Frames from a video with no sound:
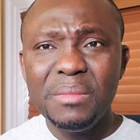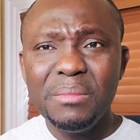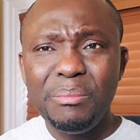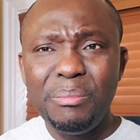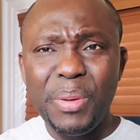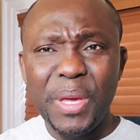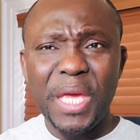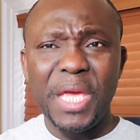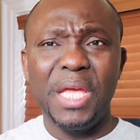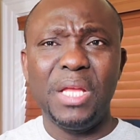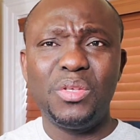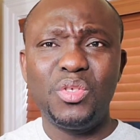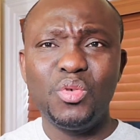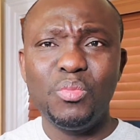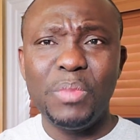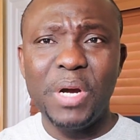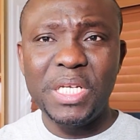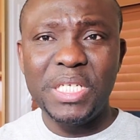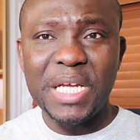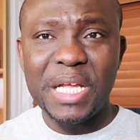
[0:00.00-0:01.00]
paying too
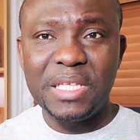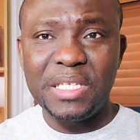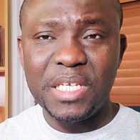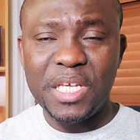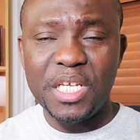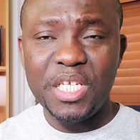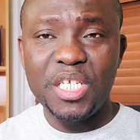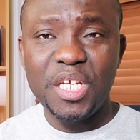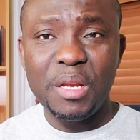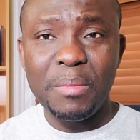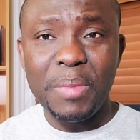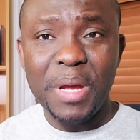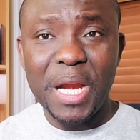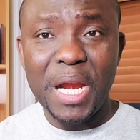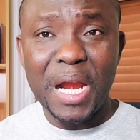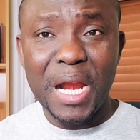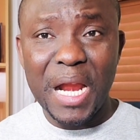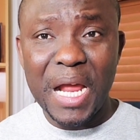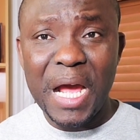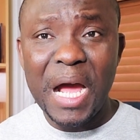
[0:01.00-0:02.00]
much attention, but
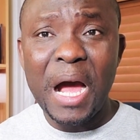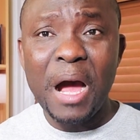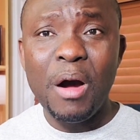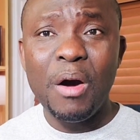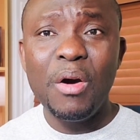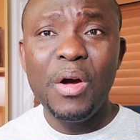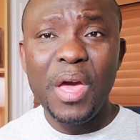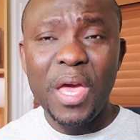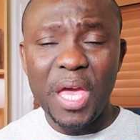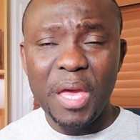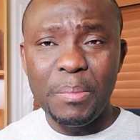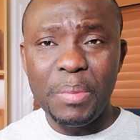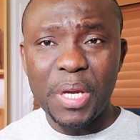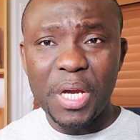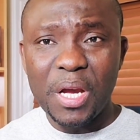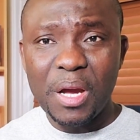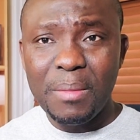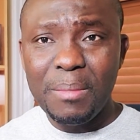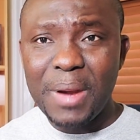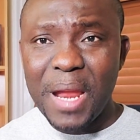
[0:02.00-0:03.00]
now it
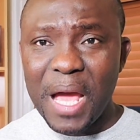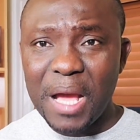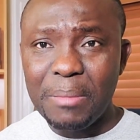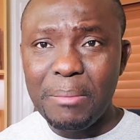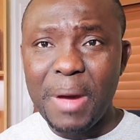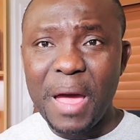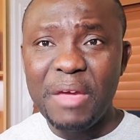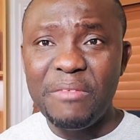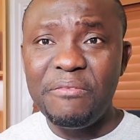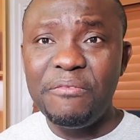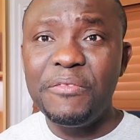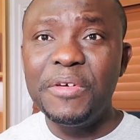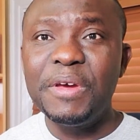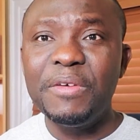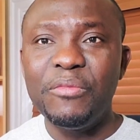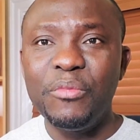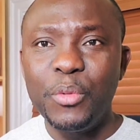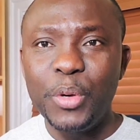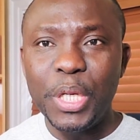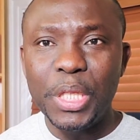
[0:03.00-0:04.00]
become like my
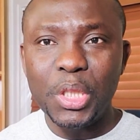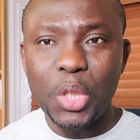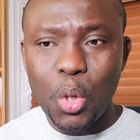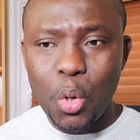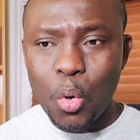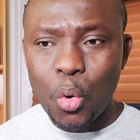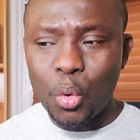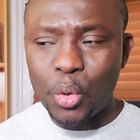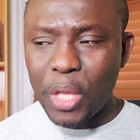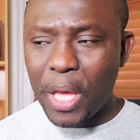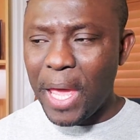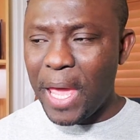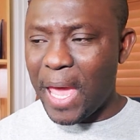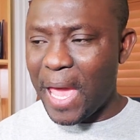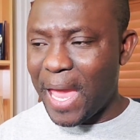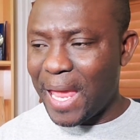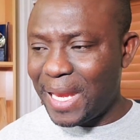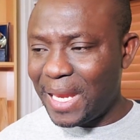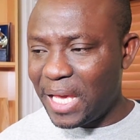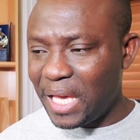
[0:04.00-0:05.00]
favorite quote.
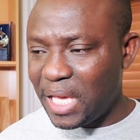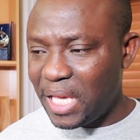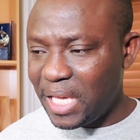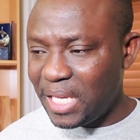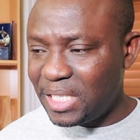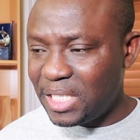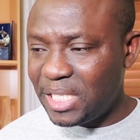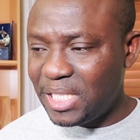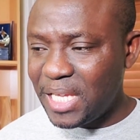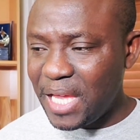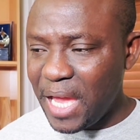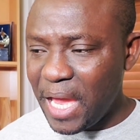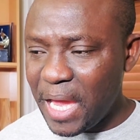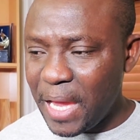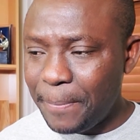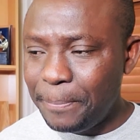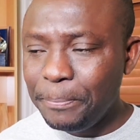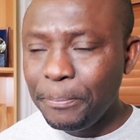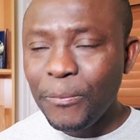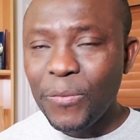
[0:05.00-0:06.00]
And he
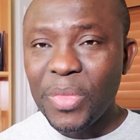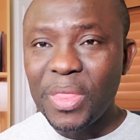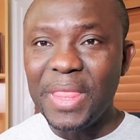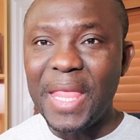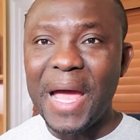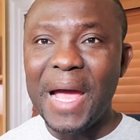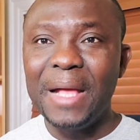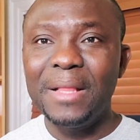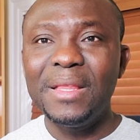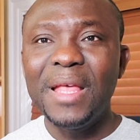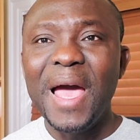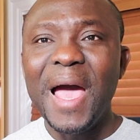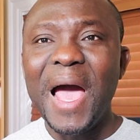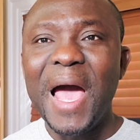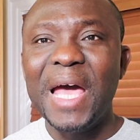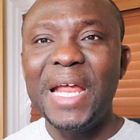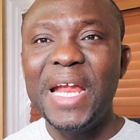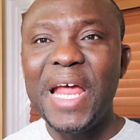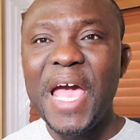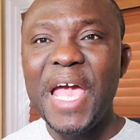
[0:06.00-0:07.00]
said that
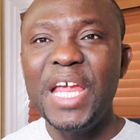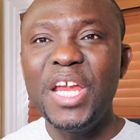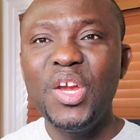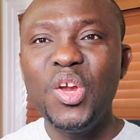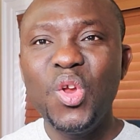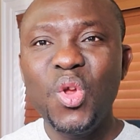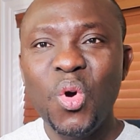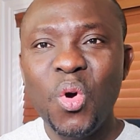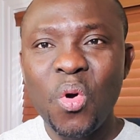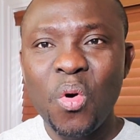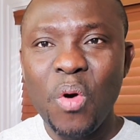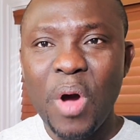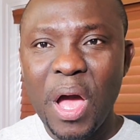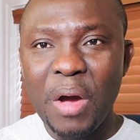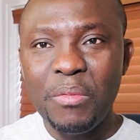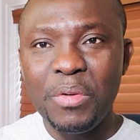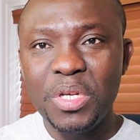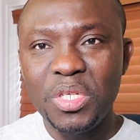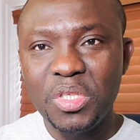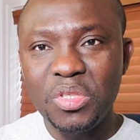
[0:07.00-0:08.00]
had I know I
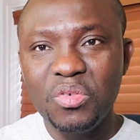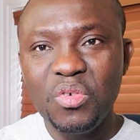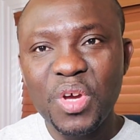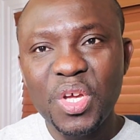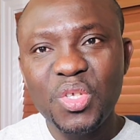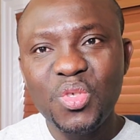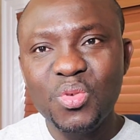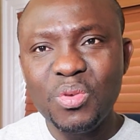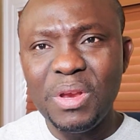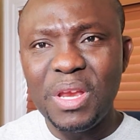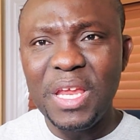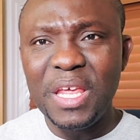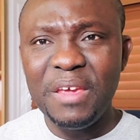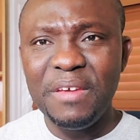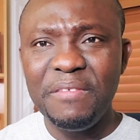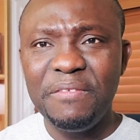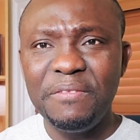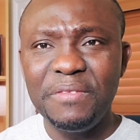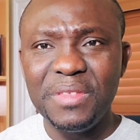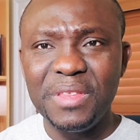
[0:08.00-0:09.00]
was going to
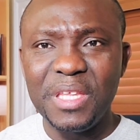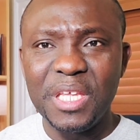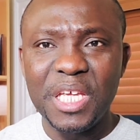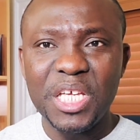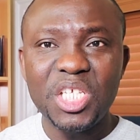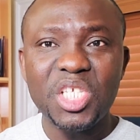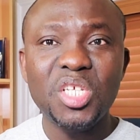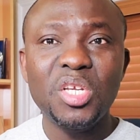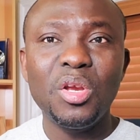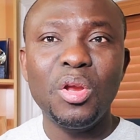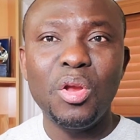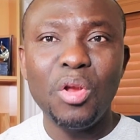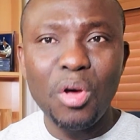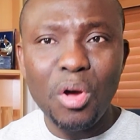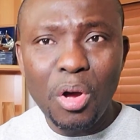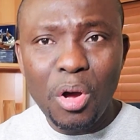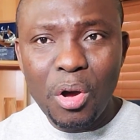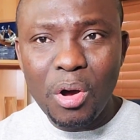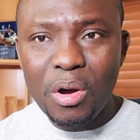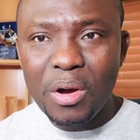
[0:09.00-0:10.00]
live this
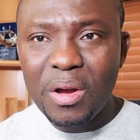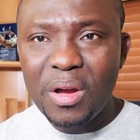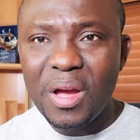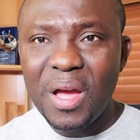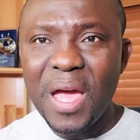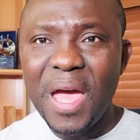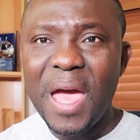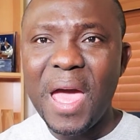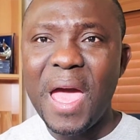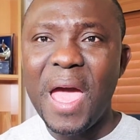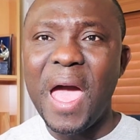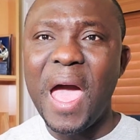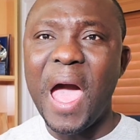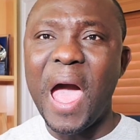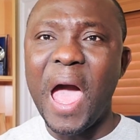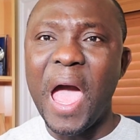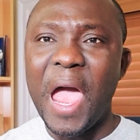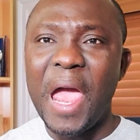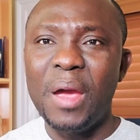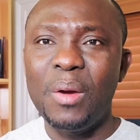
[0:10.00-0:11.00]
long,
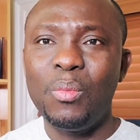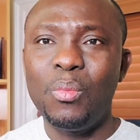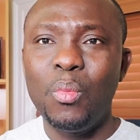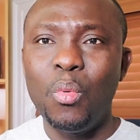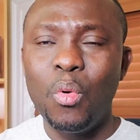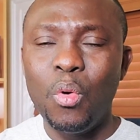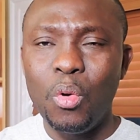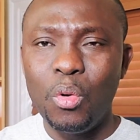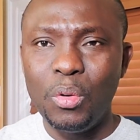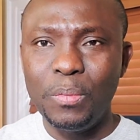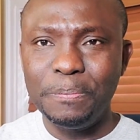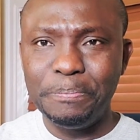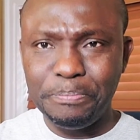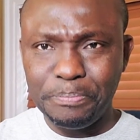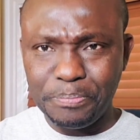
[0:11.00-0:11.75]
I would